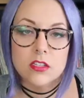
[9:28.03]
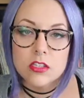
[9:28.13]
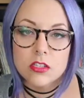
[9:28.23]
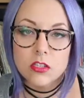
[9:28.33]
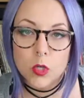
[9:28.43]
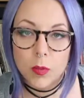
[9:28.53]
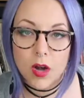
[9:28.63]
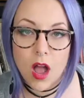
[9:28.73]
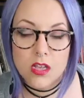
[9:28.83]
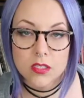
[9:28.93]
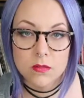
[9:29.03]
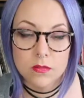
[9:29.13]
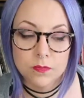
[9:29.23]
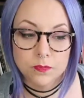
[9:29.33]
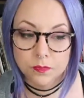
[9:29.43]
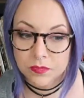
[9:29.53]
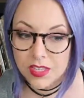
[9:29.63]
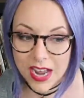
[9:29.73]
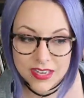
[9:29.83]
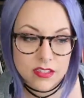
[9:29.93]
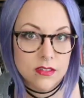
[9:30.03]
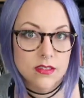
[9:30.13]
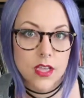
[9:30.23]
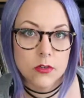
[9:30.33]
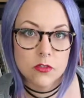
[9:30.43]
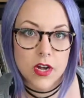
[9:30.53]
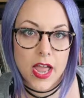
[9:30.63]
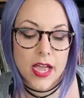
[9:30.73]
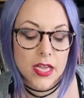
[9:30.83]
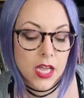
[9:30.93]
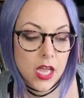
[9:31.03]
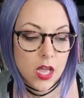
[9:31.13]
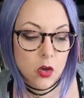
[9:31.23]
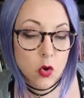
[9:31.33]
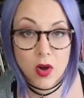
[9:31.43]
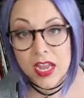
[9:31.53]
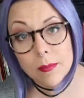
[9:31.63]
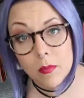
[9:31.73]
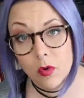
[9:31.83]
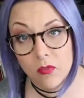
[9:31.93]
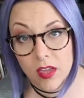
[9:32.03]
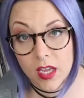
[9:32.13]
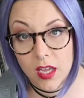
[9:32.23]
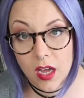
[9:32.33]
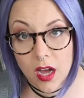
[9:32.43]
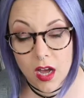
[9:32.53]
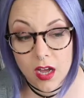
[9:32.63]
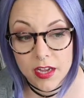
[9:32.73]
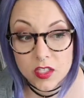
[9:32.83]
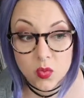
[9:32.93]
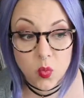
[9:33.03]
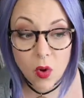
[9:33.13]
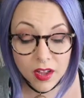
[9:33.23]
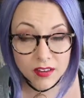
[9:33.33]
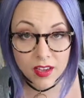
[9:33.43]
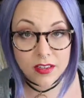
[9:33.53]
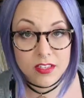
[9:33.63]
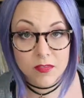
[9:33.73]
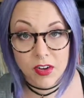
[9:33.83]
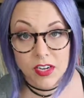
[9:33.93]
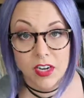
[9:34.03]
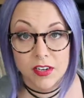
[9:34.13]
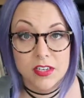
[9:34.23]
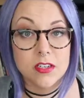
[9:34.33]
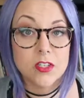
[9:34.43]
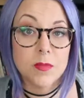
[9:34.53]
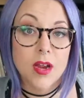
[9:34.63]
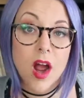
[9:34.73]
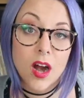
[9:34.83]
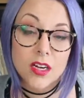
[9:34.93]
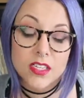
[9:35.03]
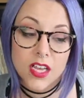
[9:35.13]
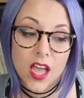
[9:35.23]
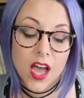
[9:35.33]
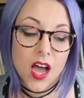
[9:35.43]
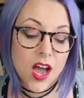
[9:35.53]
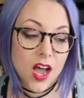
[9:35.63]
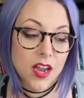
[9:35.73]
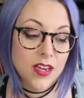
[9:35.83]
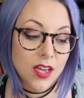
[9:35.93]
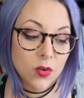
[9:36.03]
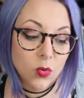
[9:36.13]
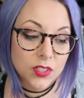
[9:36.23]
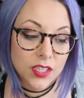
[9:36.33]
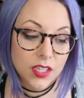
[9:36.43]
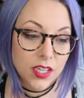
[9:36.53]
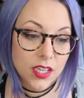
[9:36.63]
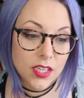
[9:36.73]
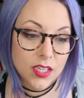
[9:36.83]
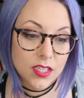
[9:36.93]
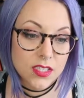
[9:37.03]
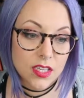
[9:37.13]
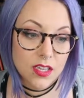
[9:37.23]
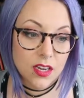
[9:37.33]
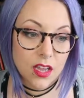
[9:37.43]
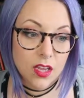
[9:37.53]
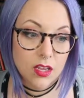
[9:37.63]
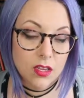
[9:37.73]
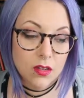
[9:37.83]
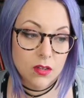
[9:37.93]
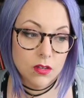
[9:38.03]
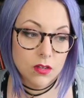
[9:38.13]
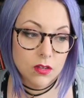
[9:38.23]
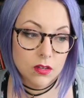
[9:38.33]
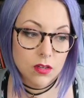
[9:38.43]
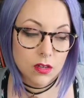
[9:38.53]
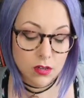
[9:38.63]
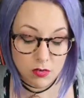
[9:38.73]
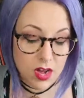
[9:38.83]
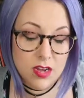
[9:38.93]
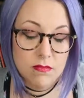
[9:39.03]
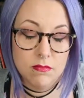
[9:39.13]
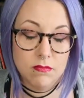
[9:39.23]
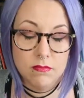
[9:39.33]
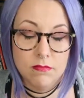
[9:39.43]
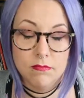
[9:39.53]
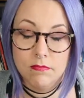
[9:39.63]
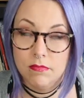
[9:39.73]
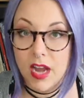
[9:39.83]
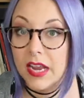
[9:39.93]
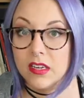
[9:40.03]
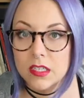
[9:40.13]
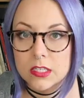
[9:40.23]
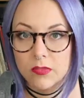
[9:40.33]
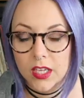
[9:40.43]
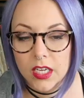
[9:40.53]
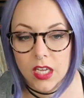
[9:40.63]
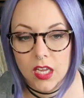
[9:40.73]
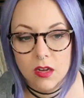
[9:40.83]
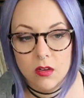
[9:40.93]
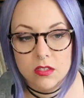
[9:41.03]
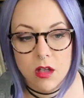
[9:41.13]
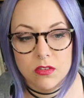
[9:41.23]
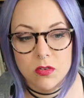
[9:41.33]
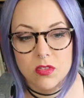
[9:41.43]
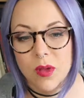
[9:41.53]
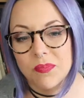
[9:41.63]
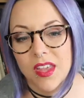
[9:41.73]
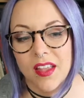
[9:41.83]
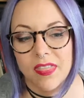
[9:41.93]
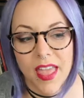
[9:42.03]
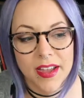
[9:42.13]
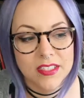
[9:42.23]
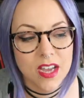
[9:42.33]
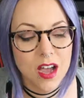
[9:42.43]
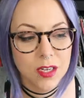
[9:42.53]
Super awesome 90s soundtrack. Great movie. It's one that is very near and dear to my heart. Not only is it a great 90s flick, it is also something that